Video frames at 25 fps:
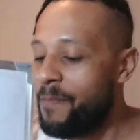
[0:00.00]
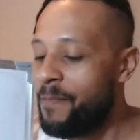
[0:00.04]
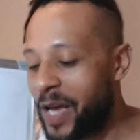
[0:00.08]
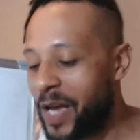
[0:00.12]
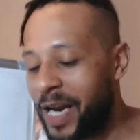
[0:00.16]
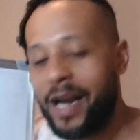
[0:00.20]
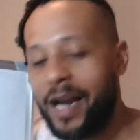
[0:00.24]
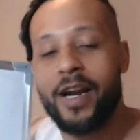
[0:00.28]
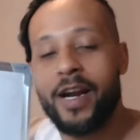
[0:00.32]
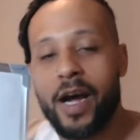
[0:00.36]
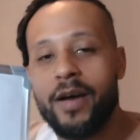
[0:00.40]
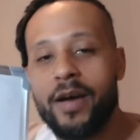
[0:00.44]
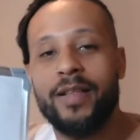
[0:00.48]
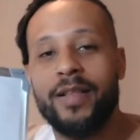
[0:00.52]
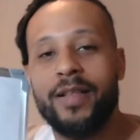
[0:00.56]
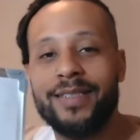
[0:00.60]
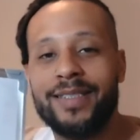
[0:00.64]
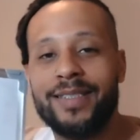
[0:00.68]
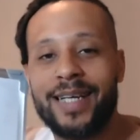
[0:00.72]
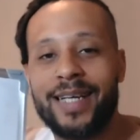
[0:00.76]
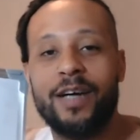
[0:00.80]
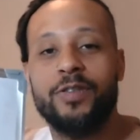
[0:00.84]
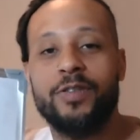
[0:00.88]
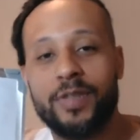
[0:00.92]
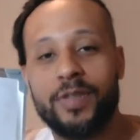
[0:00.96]
And I know that
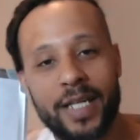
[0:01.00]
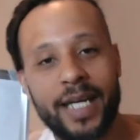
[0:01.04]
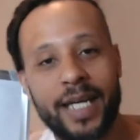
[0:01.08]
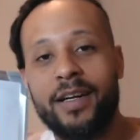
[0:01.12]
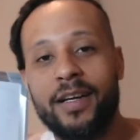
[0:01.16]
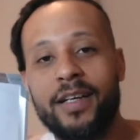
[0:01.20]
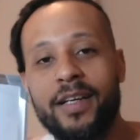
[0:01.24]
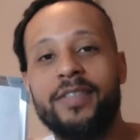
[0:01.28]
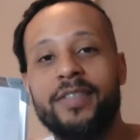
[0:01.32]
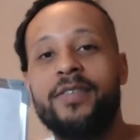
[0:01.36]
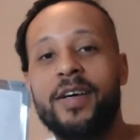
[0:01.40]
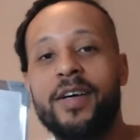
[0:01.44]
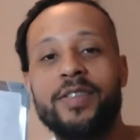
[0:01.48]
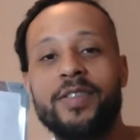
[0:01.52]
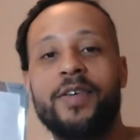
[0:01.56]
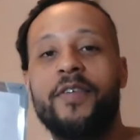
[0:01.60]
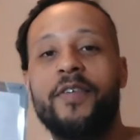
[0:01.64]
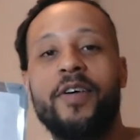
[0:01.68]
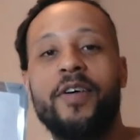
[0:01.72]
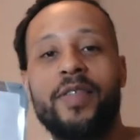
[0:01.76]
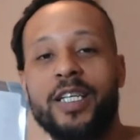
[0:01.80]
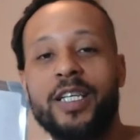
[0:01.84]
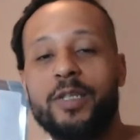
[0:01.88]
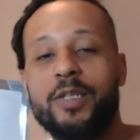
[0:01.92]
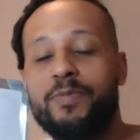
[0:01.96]
sounds ridiculous, those of you
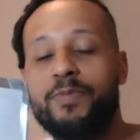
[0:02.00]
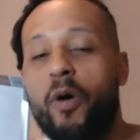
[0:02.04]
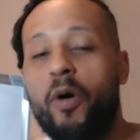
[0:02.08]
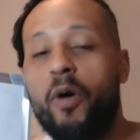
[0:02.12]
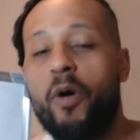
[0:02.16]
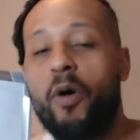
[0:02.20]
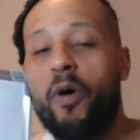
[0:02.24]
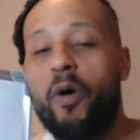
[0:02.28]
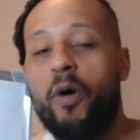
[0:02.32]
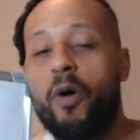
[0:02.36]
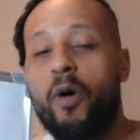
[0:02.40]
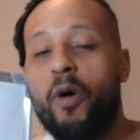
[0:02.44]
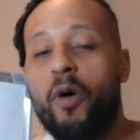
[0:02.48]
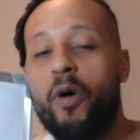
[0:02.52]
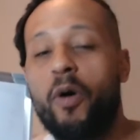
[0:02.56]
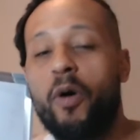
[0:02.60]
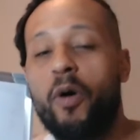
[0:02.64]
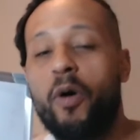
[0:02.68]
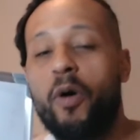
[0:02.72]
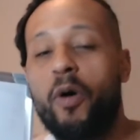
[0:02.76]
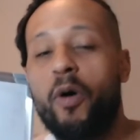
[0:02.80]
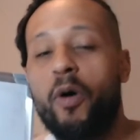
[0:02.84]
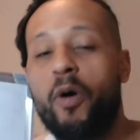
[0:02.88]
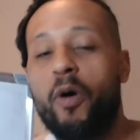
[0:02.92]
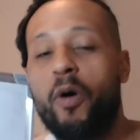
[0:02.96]
who think it's boring or
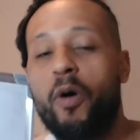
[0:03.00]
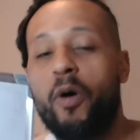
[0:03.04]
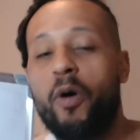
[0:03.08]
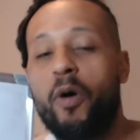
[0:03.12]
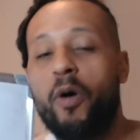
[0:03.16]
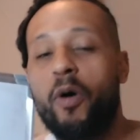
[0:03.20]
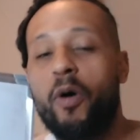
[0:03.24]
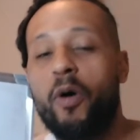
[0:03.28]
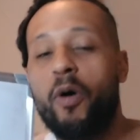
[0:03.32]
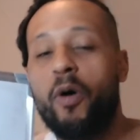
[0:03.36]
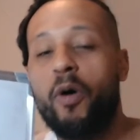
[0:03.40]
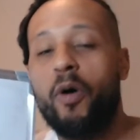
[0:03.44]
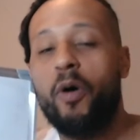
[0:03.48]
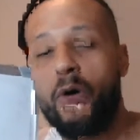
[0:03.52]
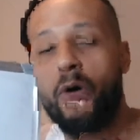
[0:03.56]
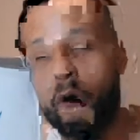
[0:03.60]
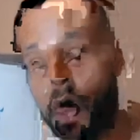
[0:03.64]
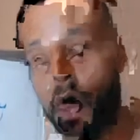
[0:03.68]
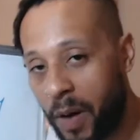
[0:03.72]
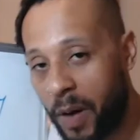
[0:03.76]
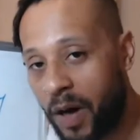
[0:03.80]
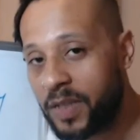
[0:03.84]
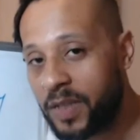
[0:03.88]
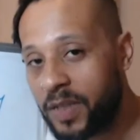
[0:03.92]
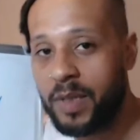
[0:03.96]
stressed out by it, but it's
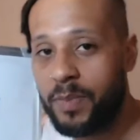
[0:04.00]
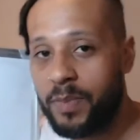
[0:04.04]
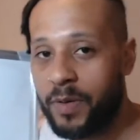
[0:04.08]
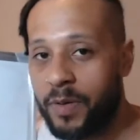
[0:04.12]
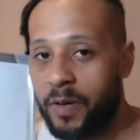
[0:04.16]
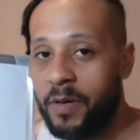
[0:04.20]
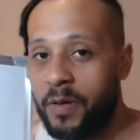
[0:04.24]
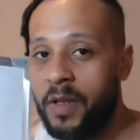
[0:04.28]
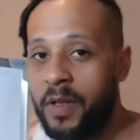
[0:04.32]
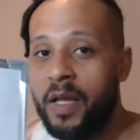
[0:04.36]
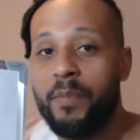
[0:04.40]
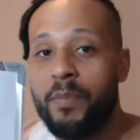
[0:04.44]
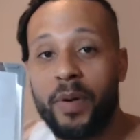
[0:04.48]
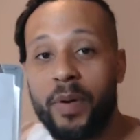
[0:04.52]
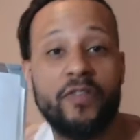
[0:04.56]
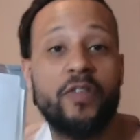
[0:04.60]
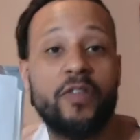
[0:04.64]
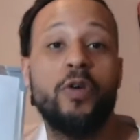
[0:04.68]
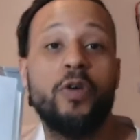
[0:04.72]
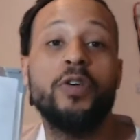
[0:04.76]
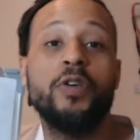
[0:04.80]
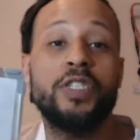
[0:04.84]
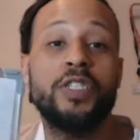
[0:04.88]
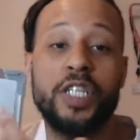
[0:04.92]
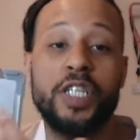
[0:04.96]
possible. But of
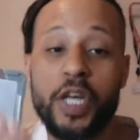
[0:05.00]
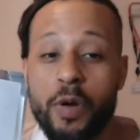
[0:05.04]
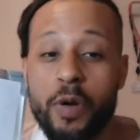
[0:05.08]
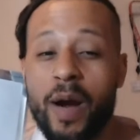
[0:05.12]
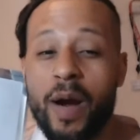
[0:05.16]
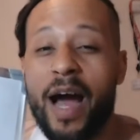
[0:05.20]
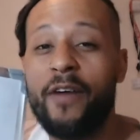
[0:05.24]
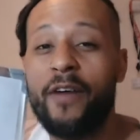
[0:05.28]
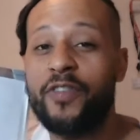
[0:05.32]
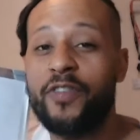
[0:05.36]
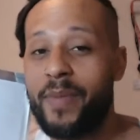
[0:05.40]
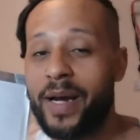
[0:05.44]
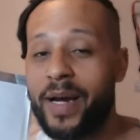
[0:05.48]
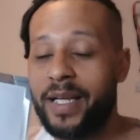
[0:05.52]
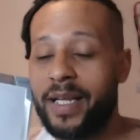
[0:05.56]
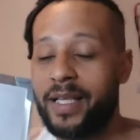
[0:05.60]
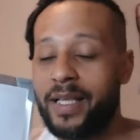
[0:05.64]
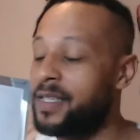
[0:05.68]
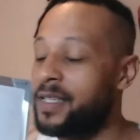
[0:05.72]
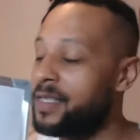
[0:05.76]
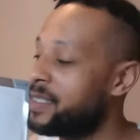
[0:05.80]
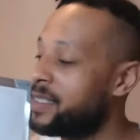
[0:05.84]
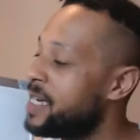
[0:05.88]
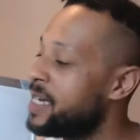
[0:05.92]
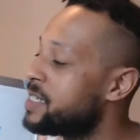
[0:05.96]
course, you have to make the
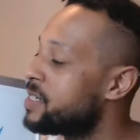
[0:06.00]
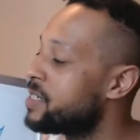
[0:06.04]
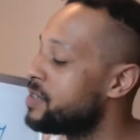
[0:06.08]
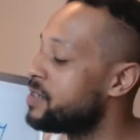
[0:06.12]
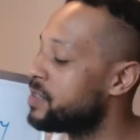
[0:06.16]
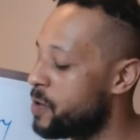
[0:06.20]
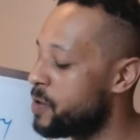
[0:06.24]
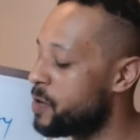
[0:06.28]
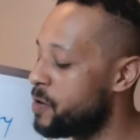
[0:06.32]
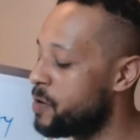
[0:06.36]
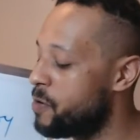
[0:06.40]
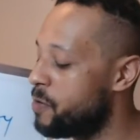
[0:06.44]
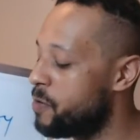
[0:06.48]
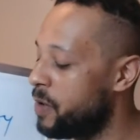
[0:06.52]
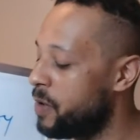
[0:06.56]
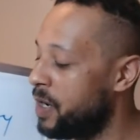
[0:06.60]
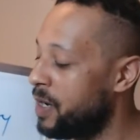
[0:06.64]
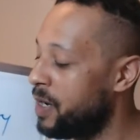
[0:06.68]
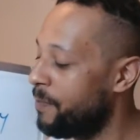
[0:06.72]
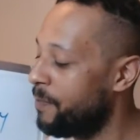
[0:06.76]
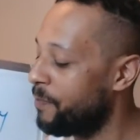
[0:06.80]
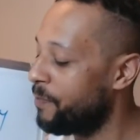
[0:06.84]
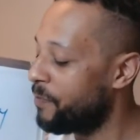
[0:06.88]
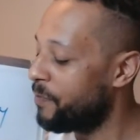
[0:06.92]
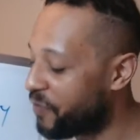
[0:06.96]
decision to
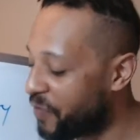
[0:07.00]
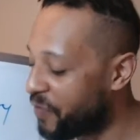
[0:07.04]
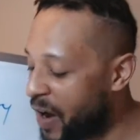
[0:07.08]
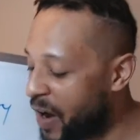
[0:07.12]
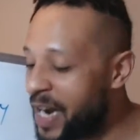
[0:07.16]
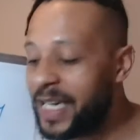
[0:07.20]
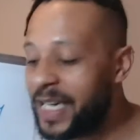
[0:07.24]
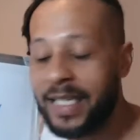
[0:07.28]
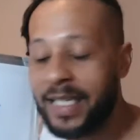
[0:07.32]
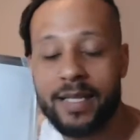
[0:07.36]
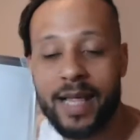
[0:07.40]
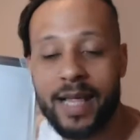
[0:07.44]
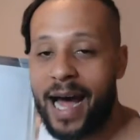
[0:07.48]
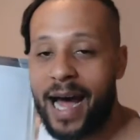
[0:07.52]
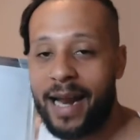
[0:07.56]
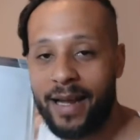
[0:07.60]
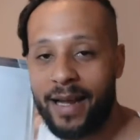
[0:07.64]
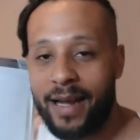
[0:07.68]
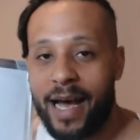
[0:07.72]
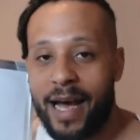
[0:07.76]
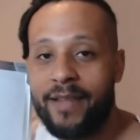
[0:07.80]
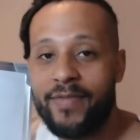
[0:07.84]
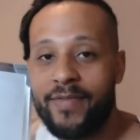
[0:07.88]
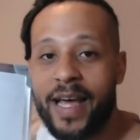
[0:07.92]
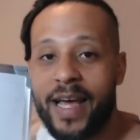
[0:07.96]
find that
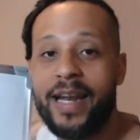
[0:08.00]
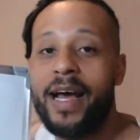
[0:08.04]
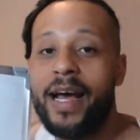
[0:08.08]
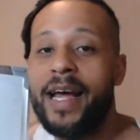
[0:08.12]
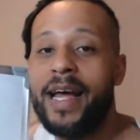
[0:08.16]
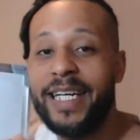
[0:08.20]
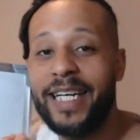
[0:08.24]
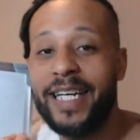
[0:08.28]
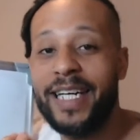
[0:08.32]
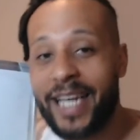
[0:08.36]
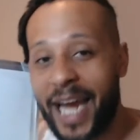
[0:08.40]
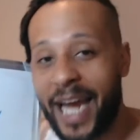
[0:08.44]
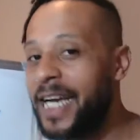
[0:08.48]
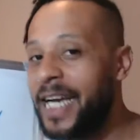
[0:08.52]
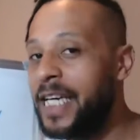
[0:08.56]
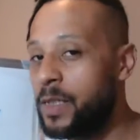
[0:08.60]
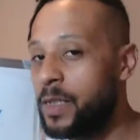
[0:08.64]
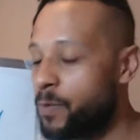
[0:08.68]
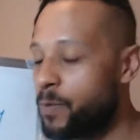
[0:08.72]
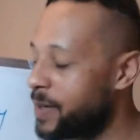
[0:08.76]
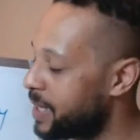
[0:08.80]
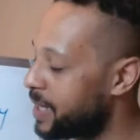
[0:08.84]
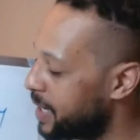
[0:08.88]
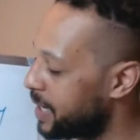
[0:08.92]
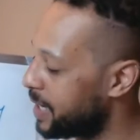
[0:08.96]
and then
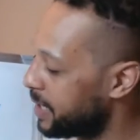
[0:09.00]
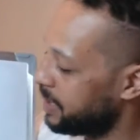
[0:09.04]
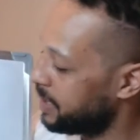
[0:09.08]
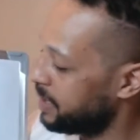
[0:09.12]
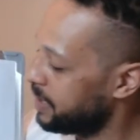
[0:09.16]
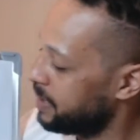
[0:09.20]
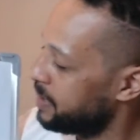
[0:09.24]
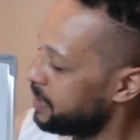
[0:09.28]
engage with it.